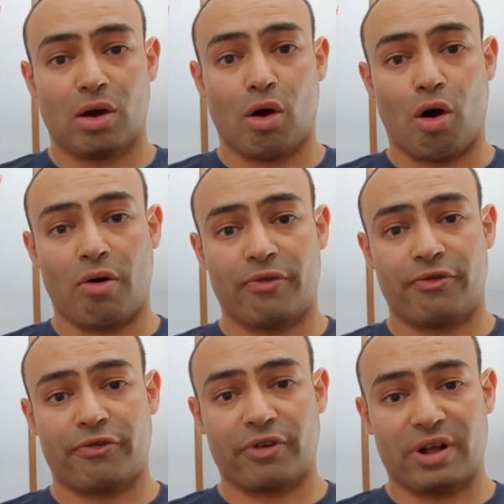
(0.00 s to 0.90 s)

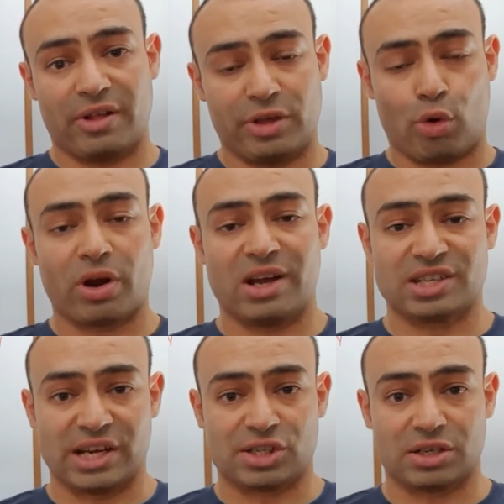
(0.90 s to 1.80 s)
of the
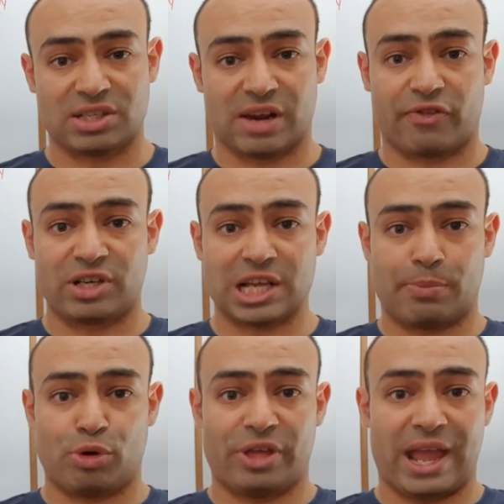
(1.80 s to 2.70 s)
organization. Say, for
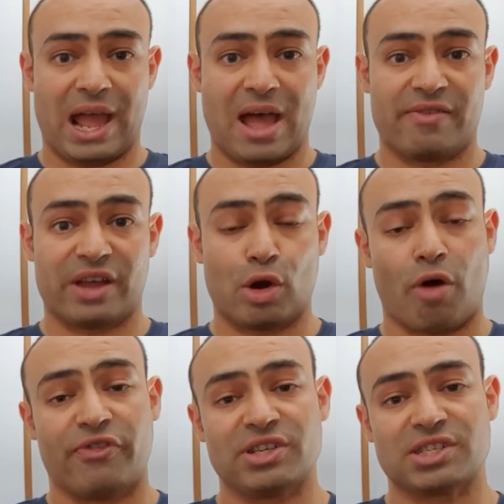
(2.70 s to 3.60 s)
example, they have an
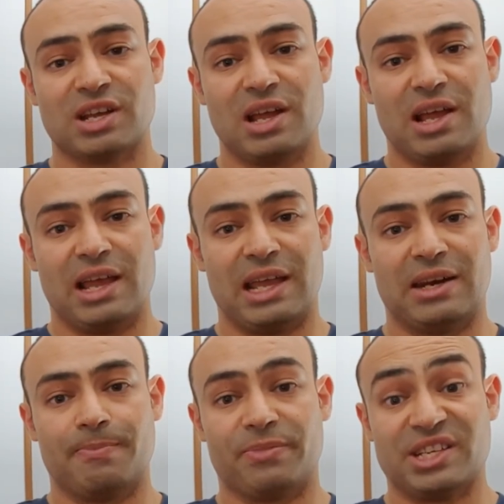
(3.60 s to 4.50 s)
office
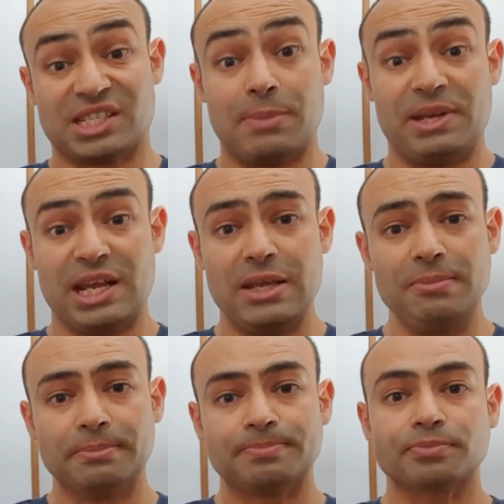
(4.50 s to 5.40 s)
in the
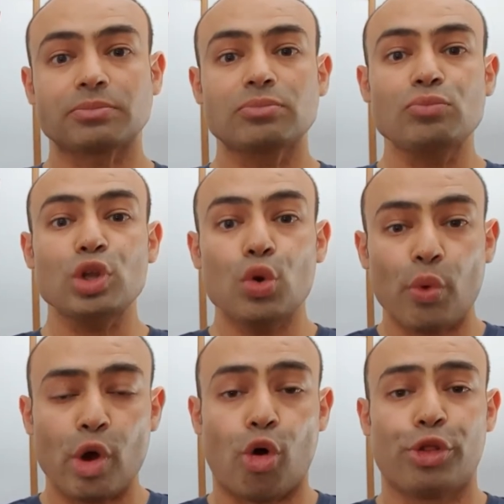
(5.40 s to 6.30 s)
CBD
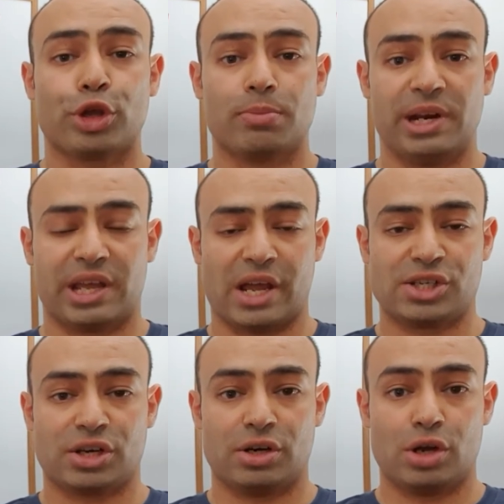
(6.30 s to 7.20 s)
where all the
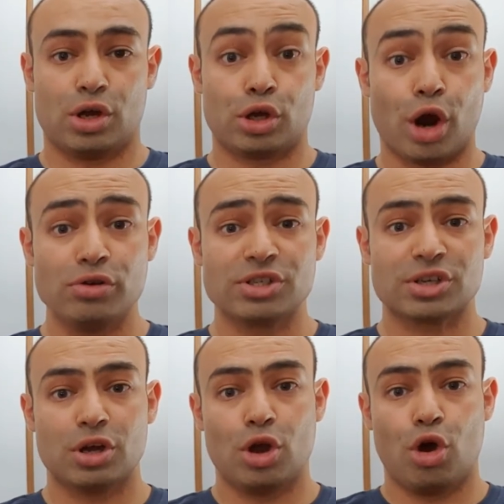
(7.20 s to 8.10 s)
communication goes,
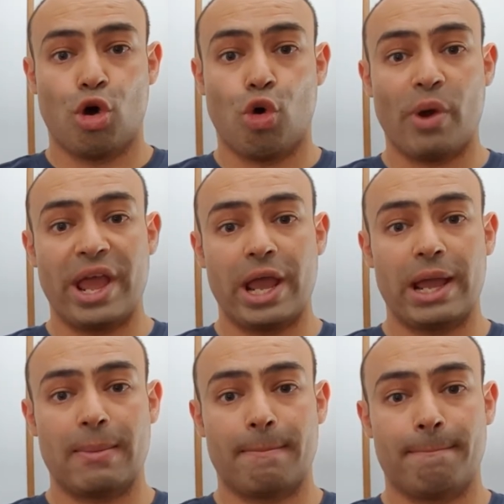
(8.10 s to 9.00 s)
or where
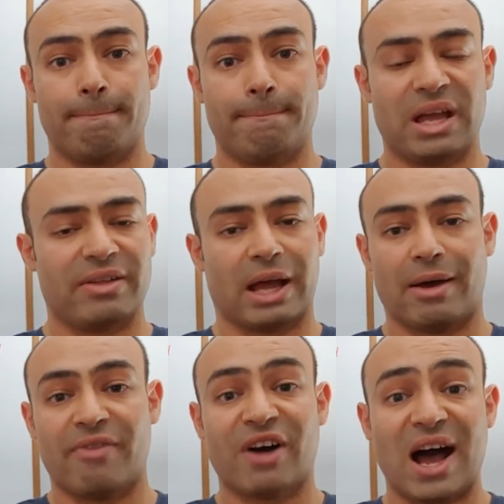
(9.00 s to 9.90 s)

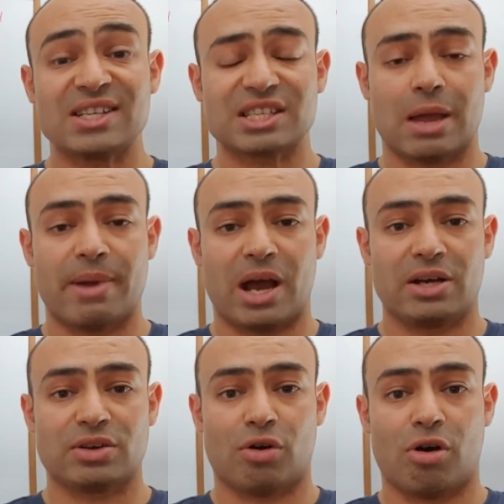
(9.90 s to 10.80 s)
a vast
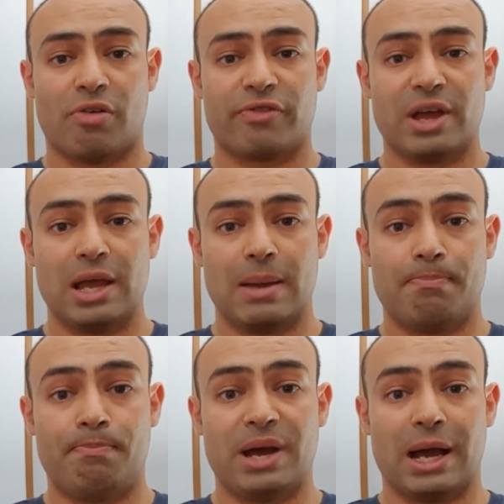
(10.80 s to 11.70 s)
amount of
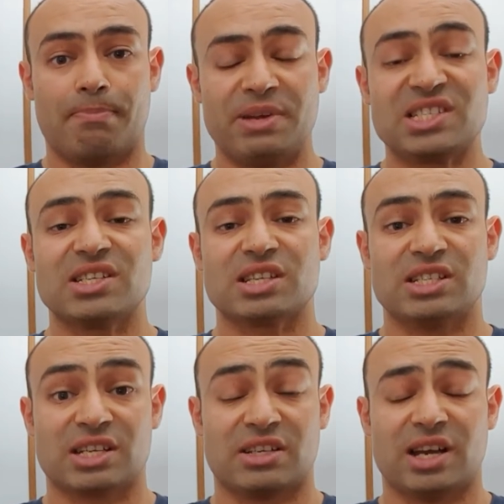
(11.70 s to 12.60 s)
business
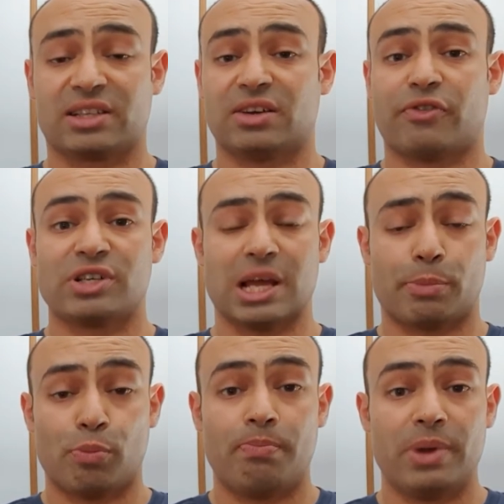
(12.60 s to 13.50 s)
is conducted, for example,